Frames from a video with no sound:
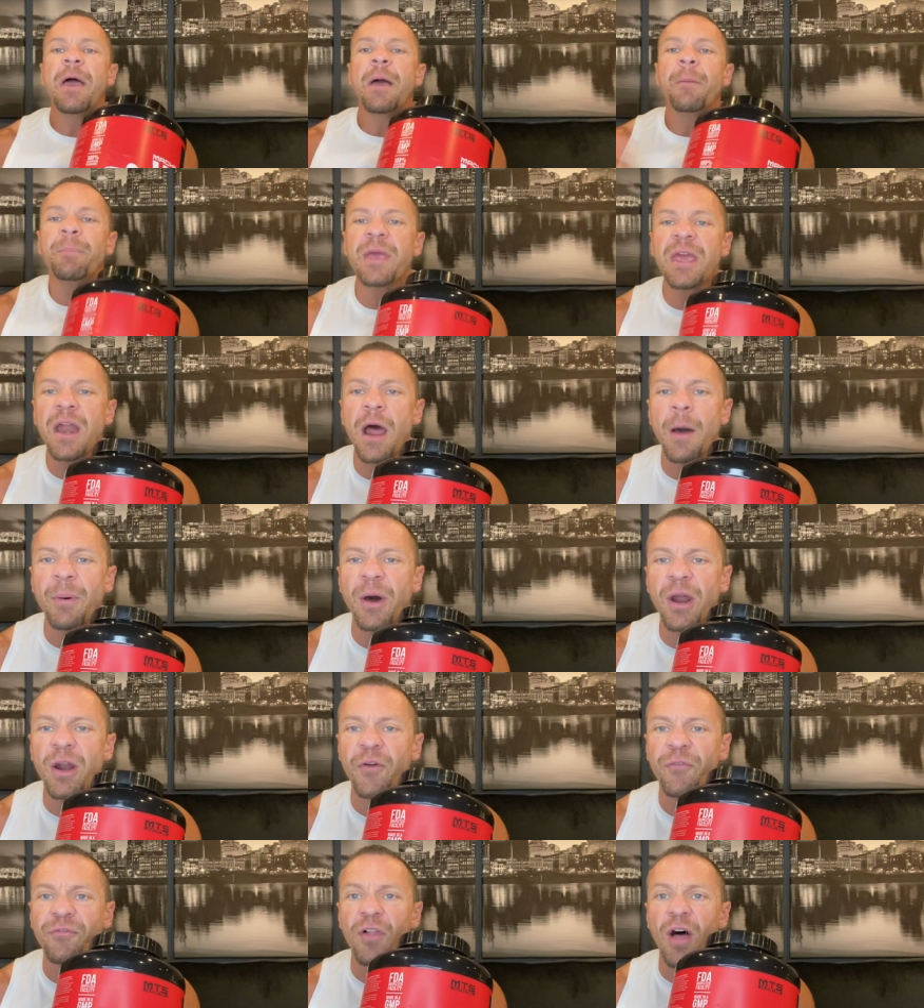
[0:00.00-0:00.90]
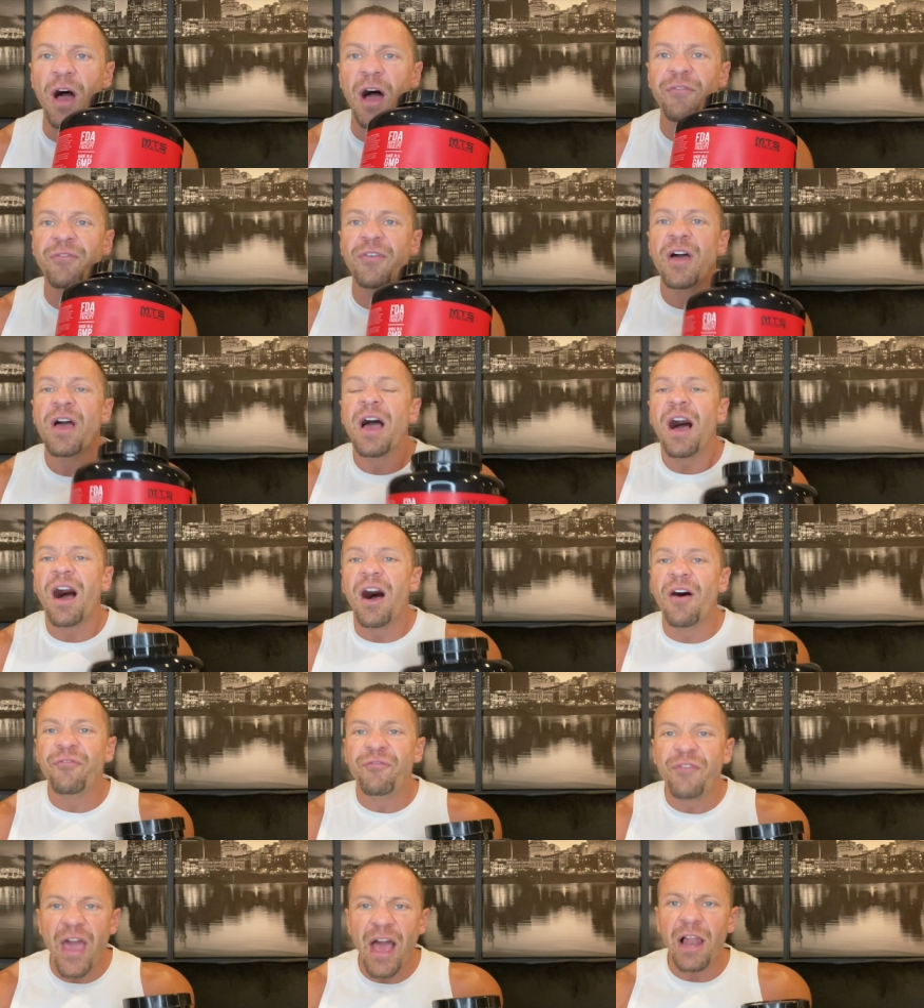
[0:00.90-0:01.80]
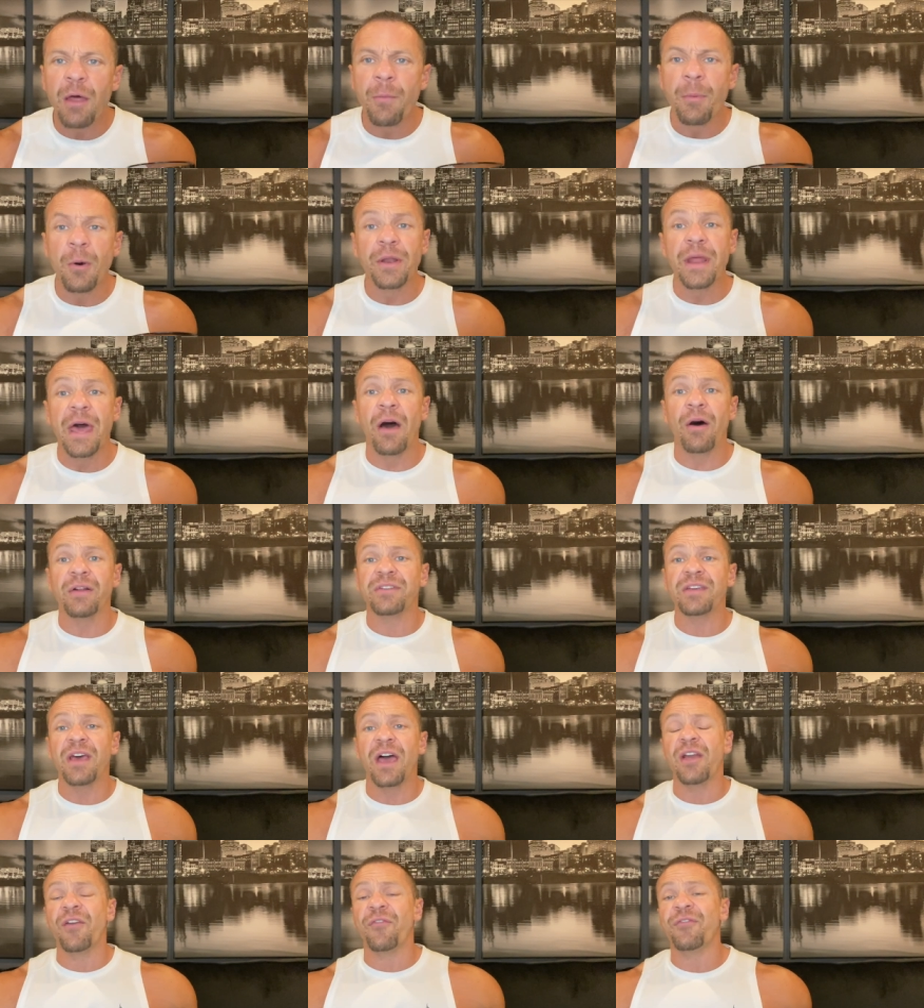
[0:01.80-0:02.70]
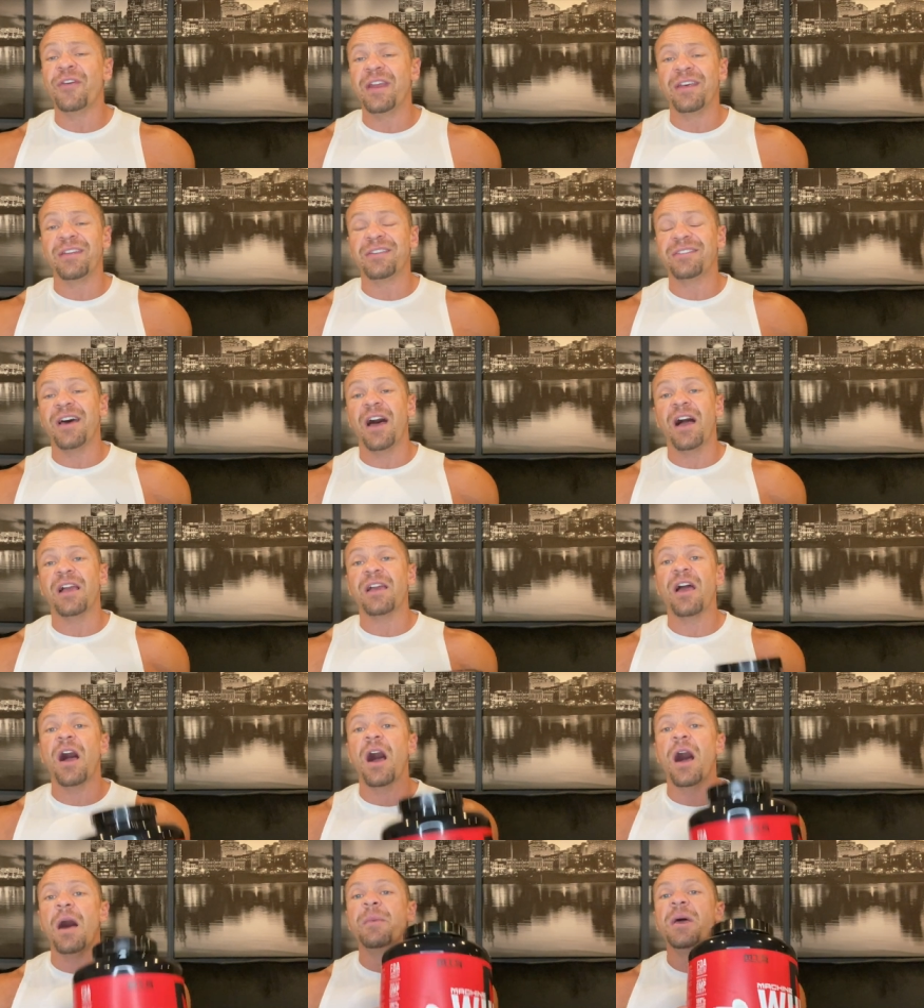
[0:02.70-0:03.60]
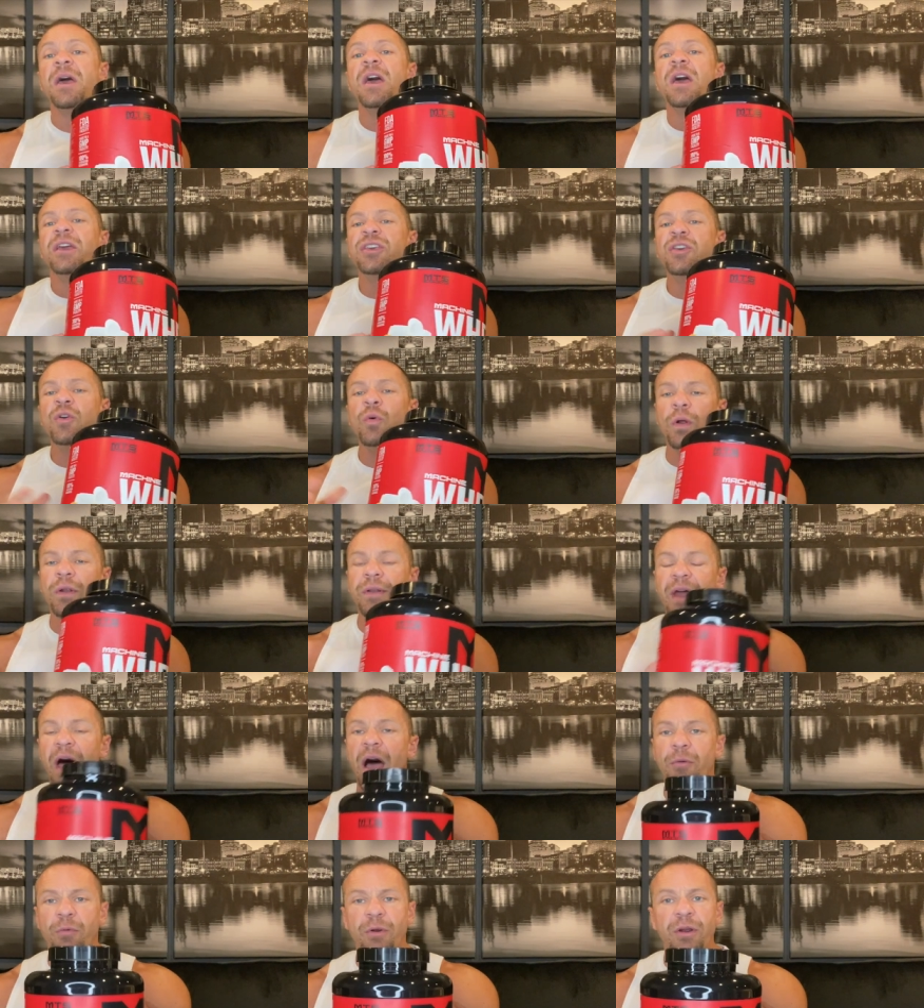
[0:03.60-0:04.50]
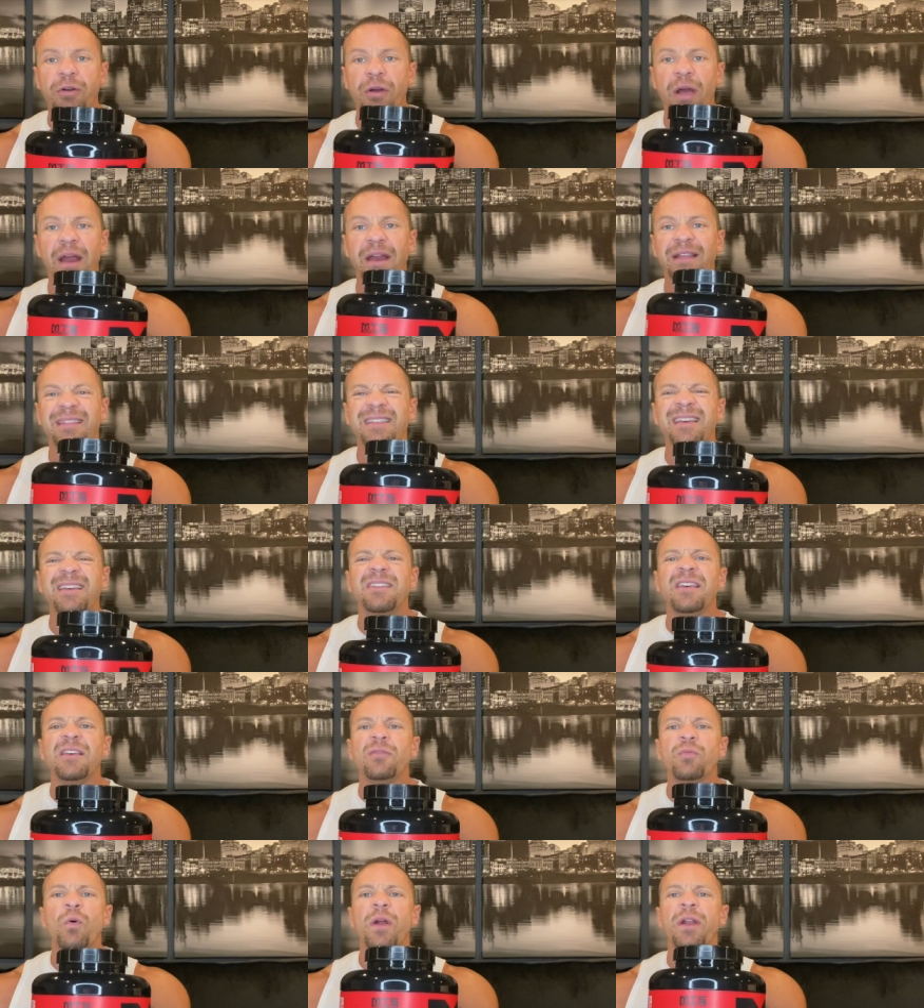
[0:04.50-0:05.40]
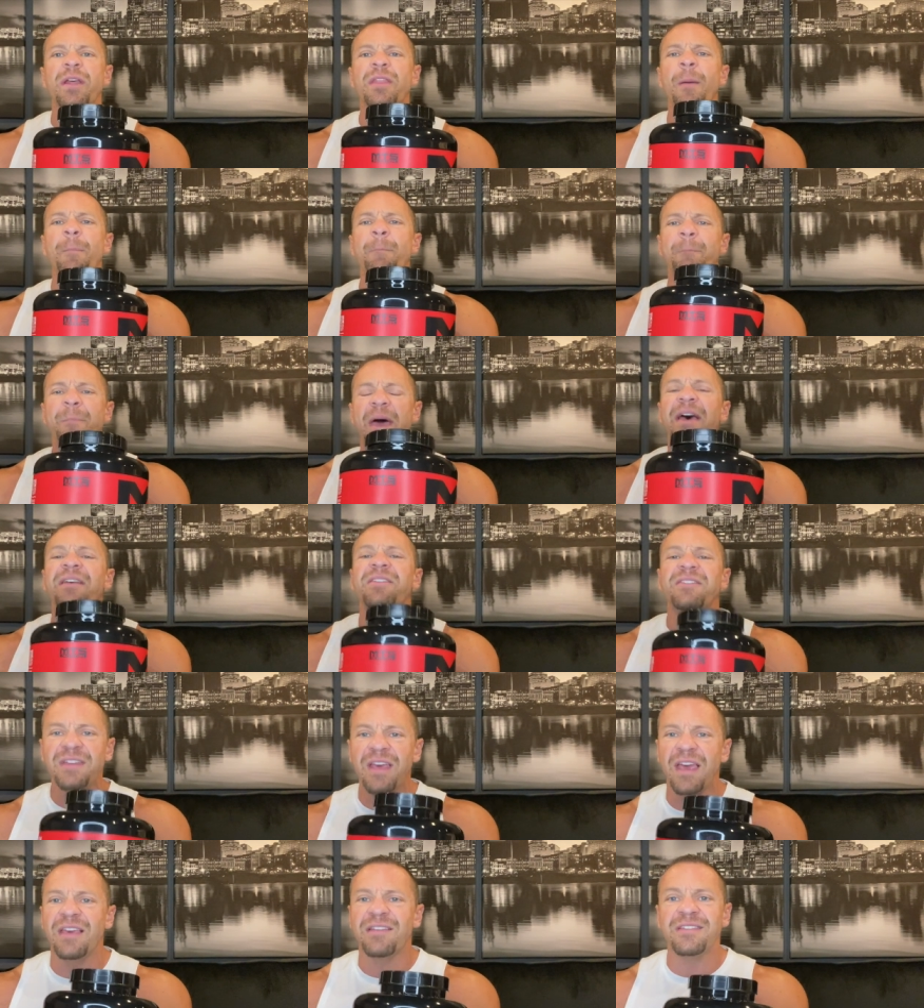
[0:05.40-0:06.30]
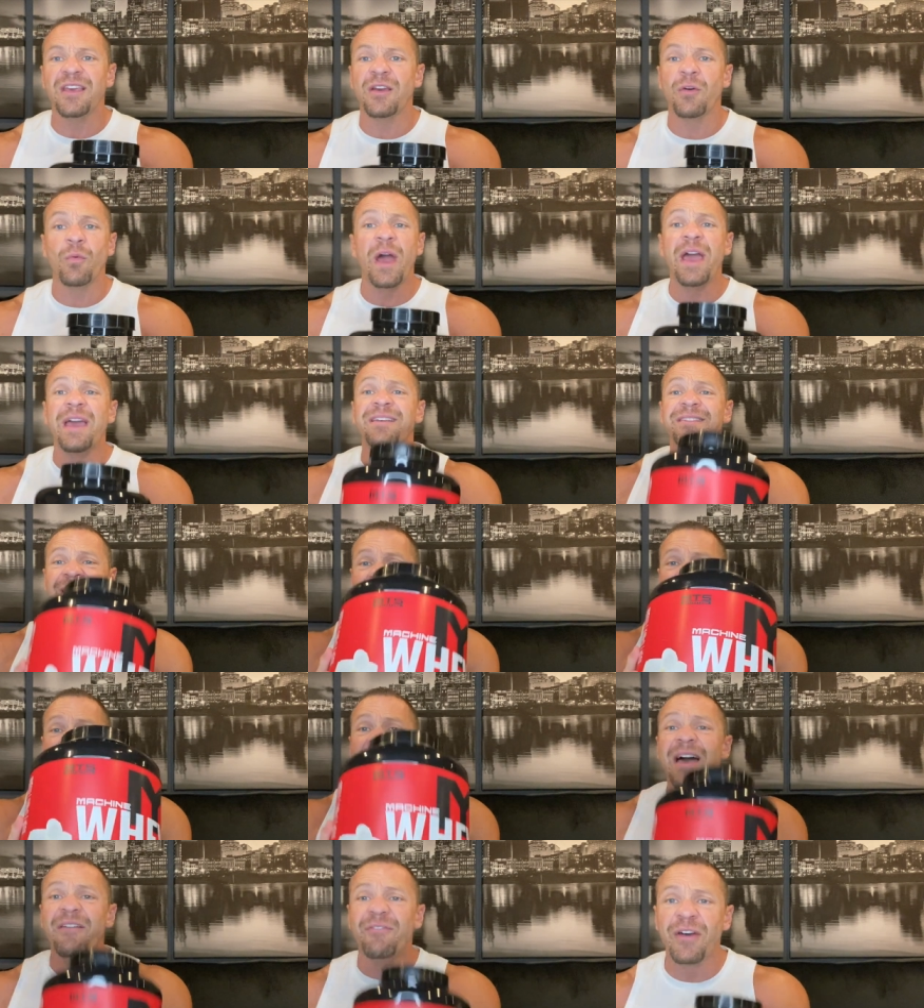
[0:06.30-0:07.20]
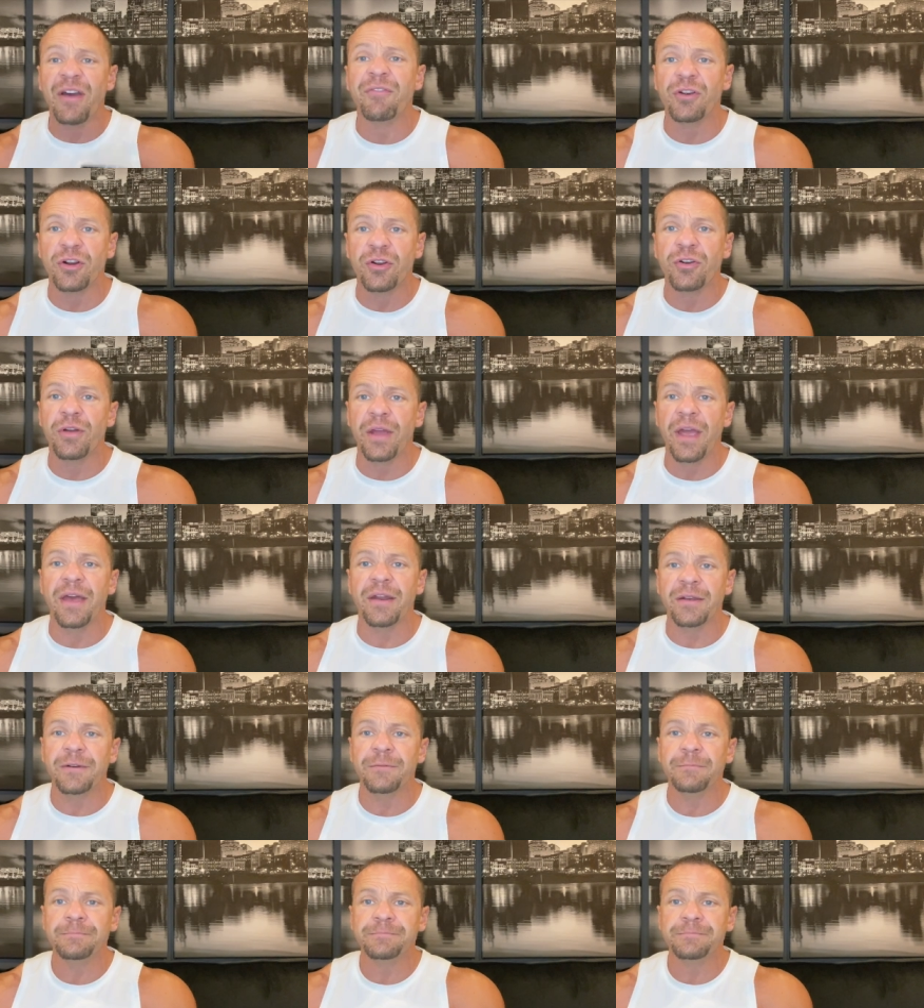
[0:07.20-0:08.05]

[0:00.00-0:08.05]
peanut butter fluff, available now at tiger fitness dot com. You will not regret it. This is one of the best tasting whey I have ever created.